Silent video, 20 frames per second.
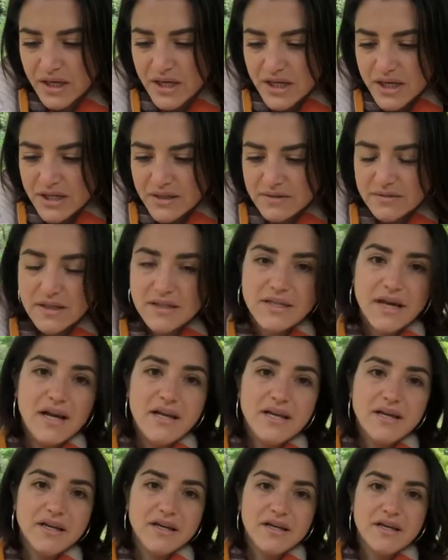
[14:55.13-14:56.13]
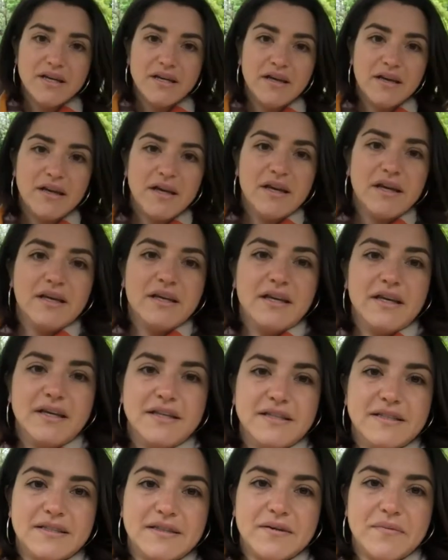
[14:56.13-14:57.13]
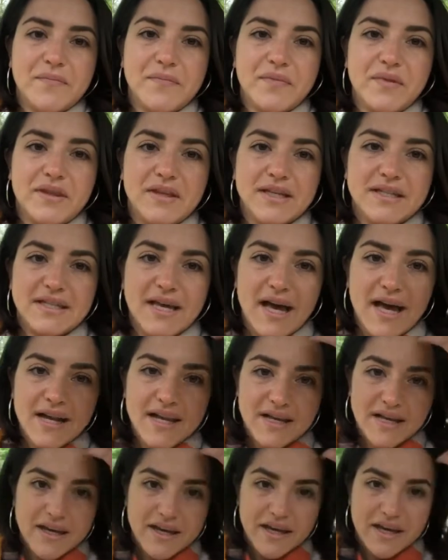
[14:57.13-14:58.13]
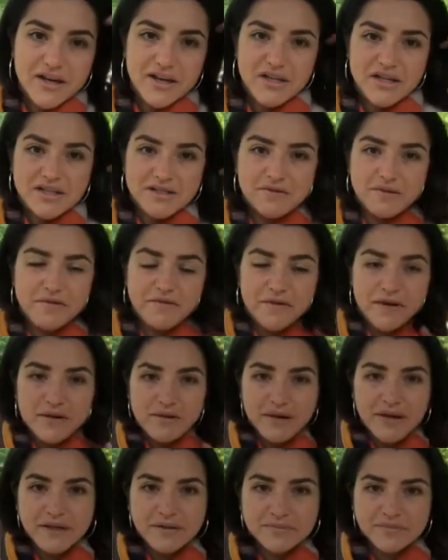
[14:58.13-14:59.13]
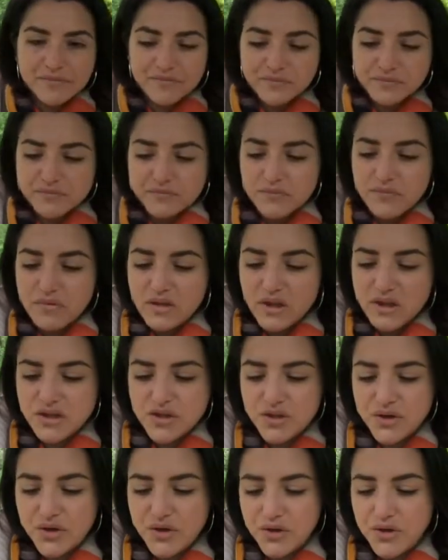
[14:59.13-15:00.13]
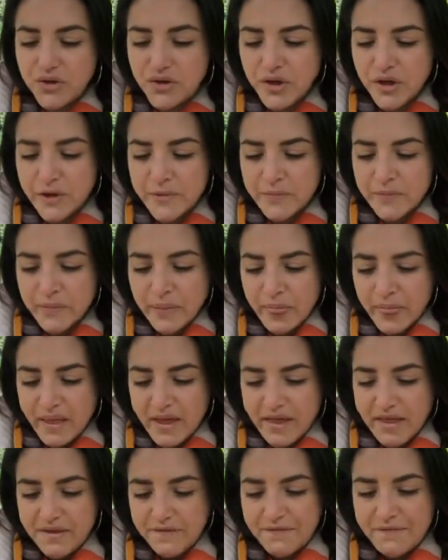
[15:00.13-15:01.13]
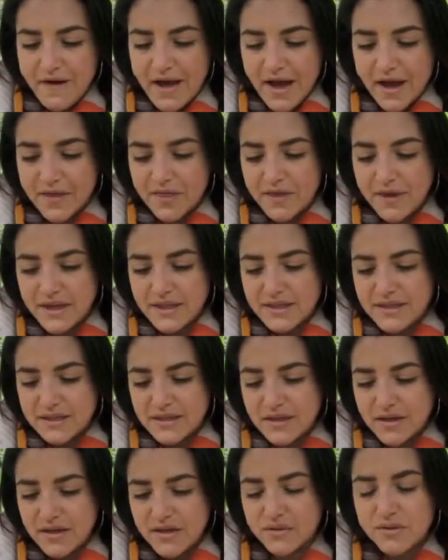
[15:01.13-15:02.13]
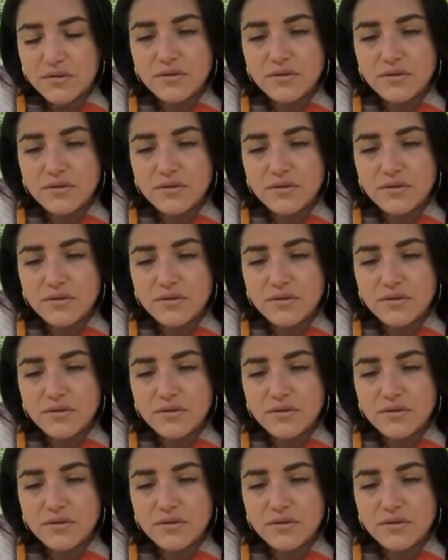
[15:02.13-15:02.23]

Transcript: So Natalia here is referring to the fact that all